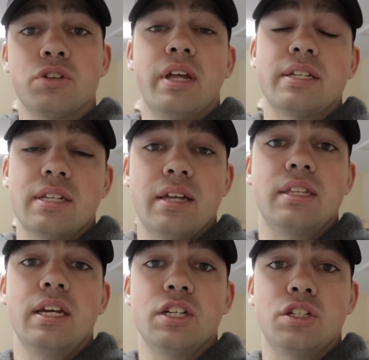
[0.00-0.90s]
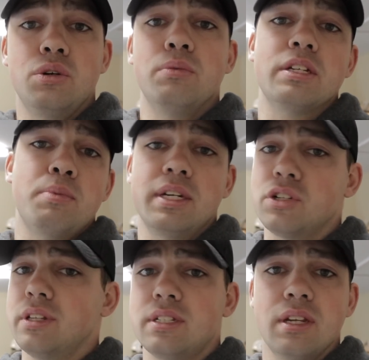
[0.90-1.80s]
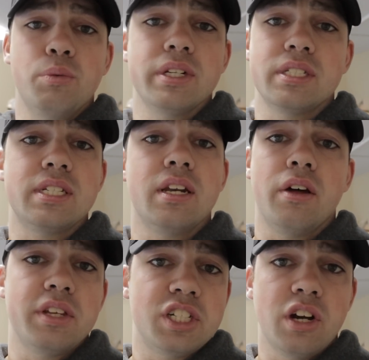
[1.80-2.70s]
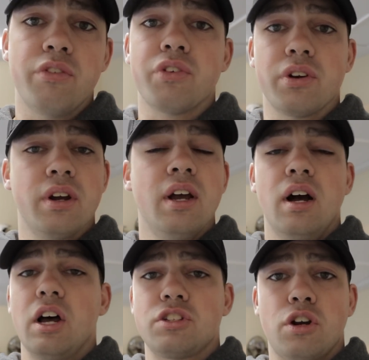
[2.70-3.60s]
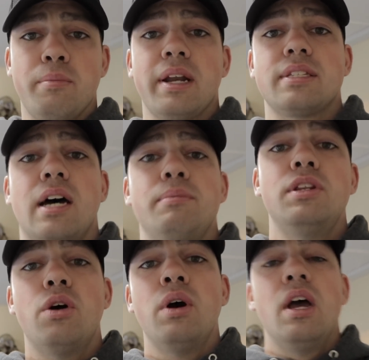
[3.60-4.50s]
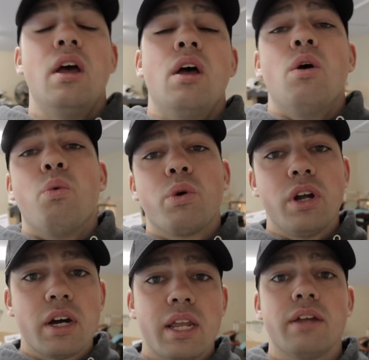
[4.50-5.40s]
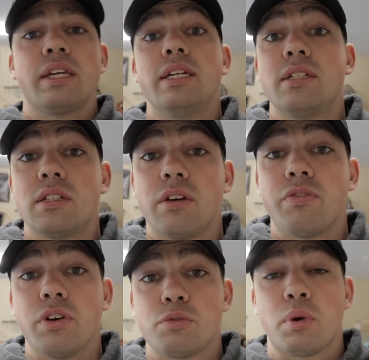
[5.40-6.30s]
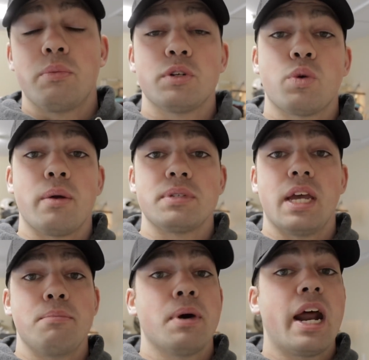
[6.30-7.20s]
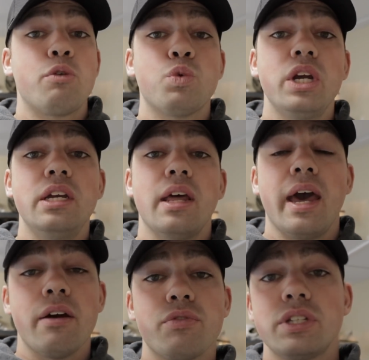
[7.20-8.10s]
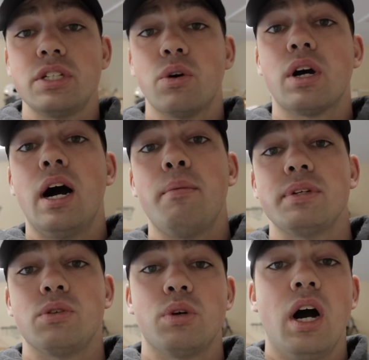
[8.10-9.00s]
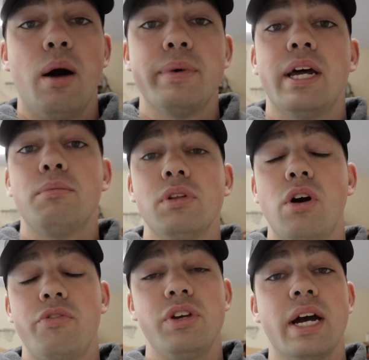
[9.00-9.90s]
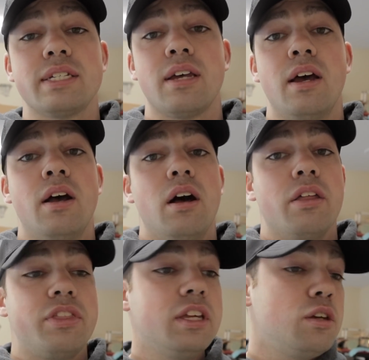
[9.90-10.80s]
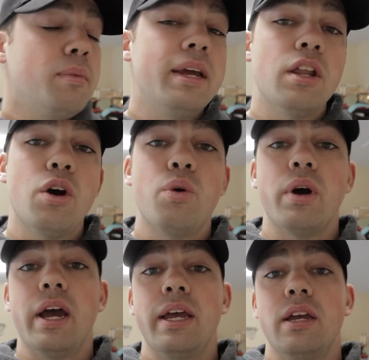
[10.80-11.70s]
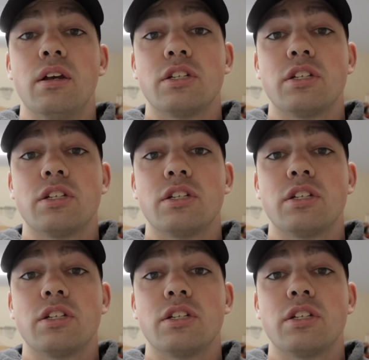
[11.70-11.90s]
sure that's not the issue. Let's make sure this thing wasn't sitting on the shelf for a certain amount of time. You know, we're knocking out the easy stuff first, pretty much what I'm saying. But I read every single comment, so comment down below if you guys think you may know a